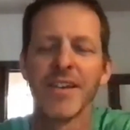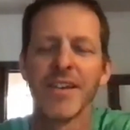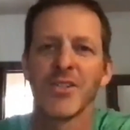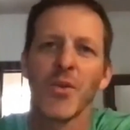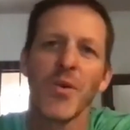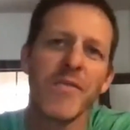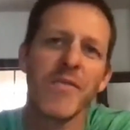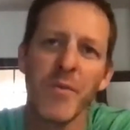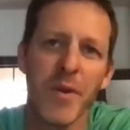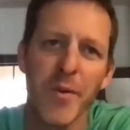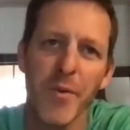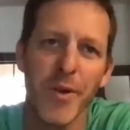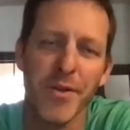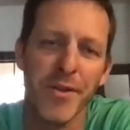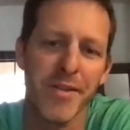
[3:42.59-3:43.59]
So even
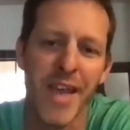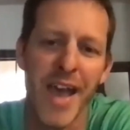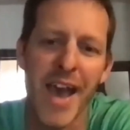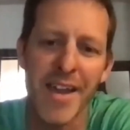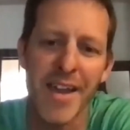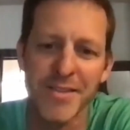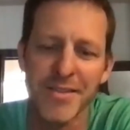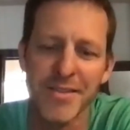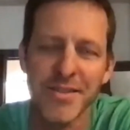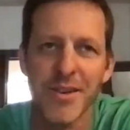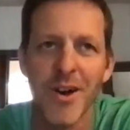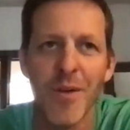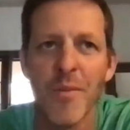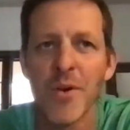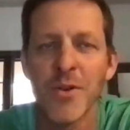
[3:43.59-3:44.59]
within that, it's
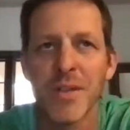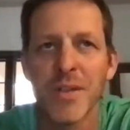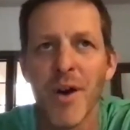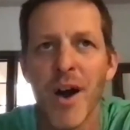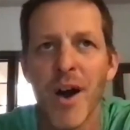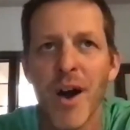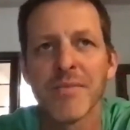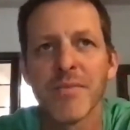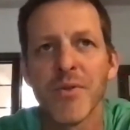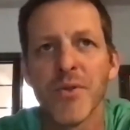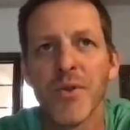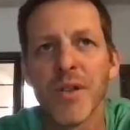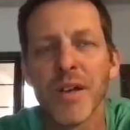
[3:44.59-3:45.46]
almost impossible.